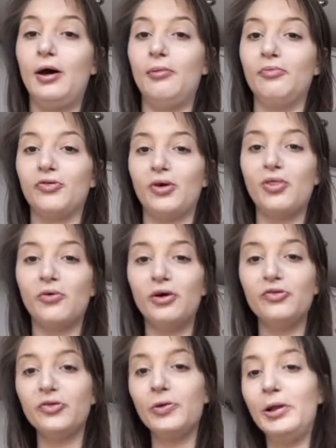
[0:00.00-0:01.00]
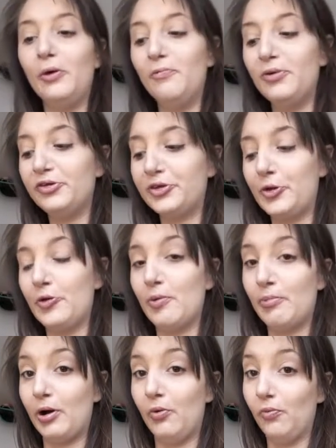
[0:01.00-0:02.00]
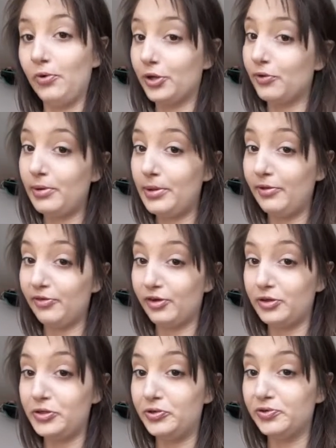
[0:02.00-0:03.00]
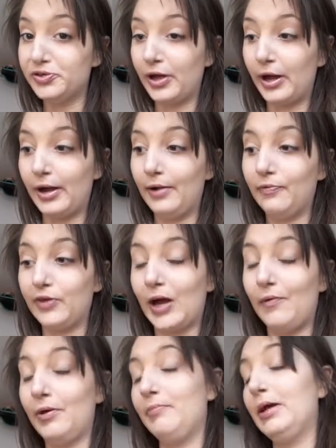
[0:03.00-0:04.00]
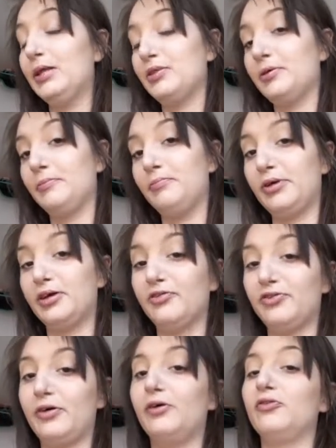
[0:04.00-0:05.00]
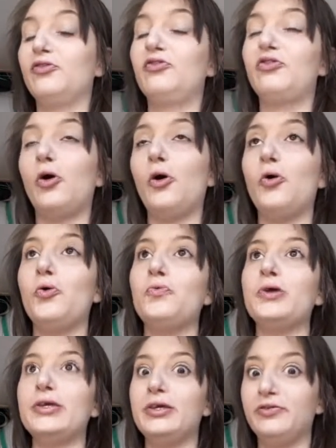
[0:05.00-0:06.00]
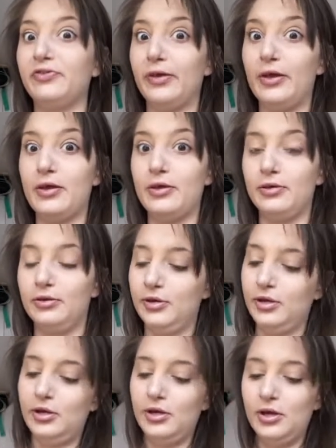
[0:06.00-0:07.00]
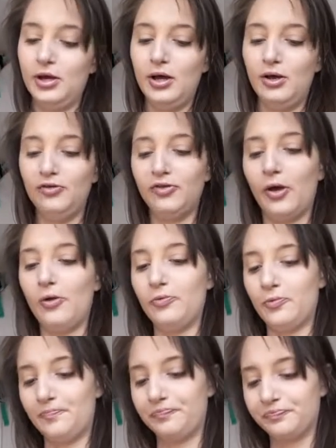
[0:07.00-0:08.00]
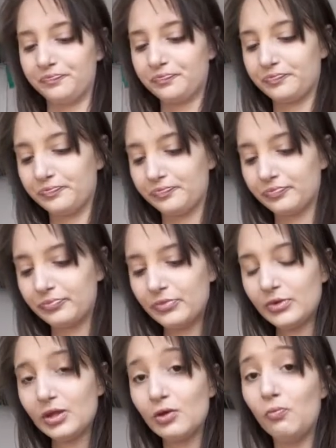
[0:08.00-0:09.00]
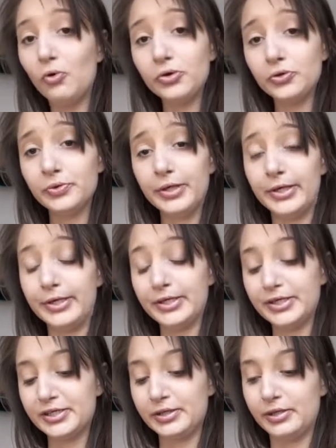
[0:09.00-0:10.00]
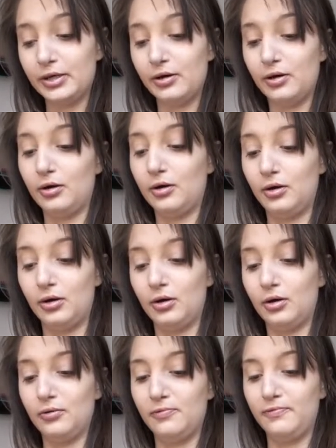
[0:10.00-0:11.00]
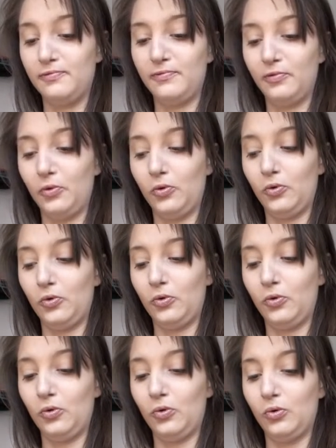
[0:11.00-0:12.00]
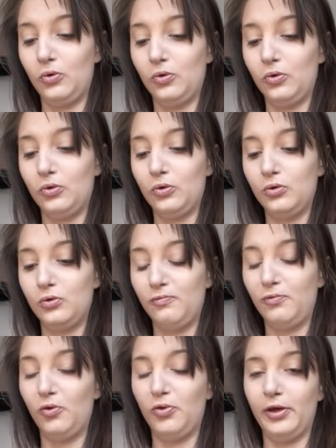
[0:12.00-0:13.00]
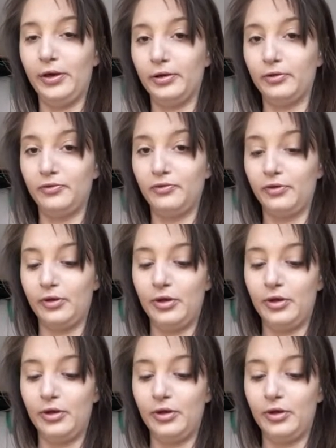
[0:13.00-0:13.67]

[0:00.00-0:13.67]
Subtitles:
So I thought I'd do a little video about what ingredients I used and how I made them because they are so easy. So what you need are four things: